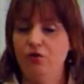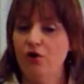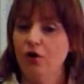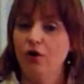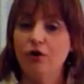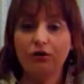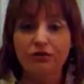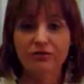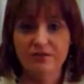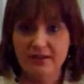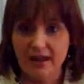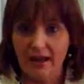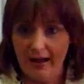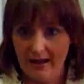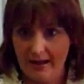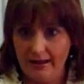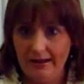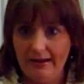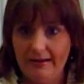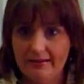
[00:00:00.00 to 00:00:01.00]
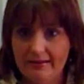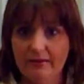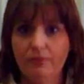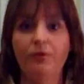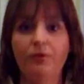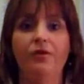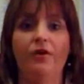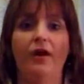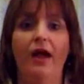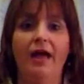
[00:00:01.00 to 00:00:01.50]
girls' night,
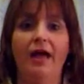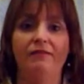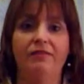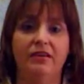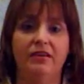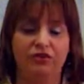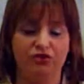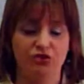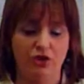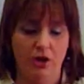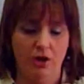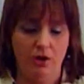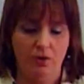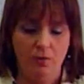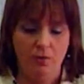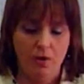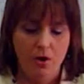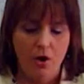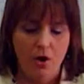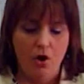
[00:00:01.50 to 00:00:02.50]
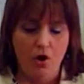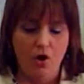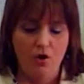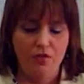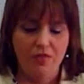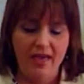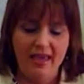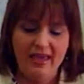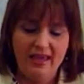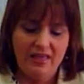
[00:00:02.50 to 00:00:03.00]
where they're having a show, or
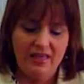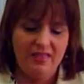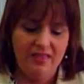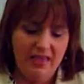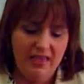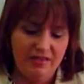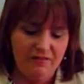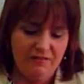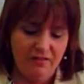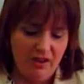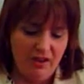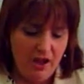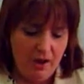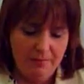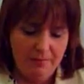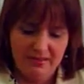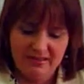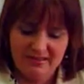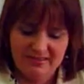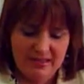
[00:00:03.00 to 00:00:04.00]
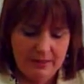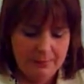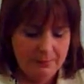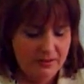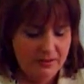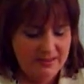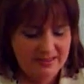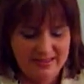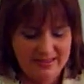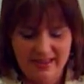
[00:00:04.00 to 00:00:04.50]
they get the envelope that
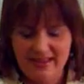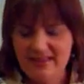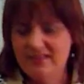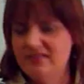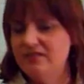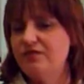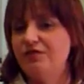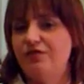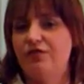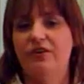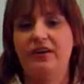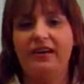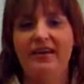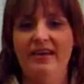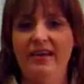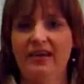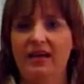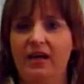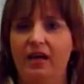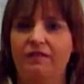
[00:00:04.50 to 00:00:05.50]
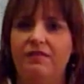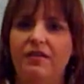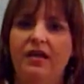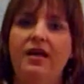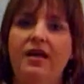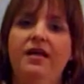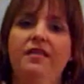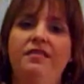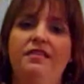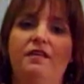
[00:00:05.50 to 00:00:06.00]
simply says free
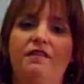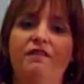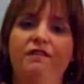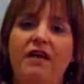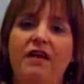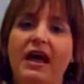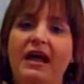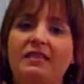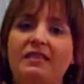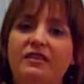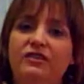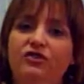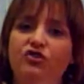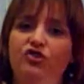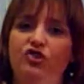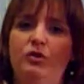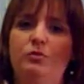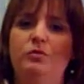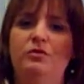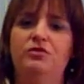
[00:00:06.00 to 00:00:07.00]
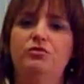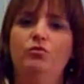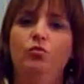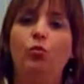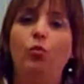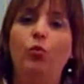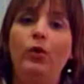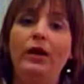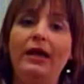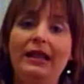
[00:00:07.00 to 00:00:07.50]
gift, the fact that she was
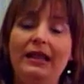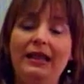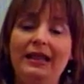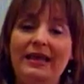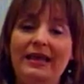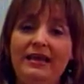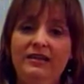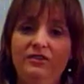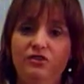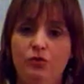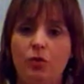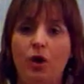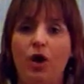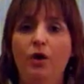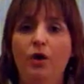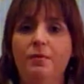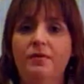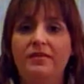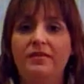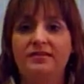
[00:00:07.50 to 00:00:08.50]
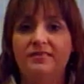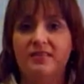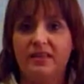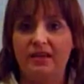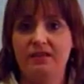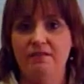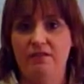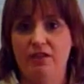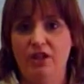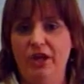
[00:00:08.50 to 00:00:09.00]
willing to open this
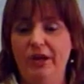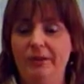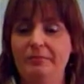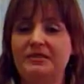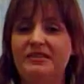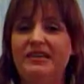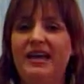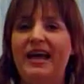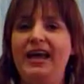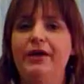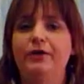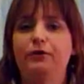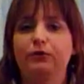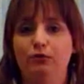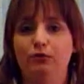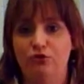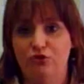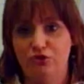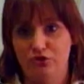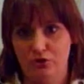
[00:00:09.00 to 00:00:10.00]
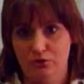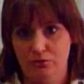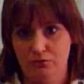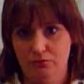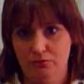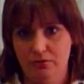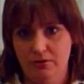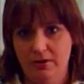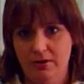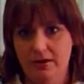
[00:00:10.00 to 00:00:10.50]
envelope tells you
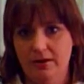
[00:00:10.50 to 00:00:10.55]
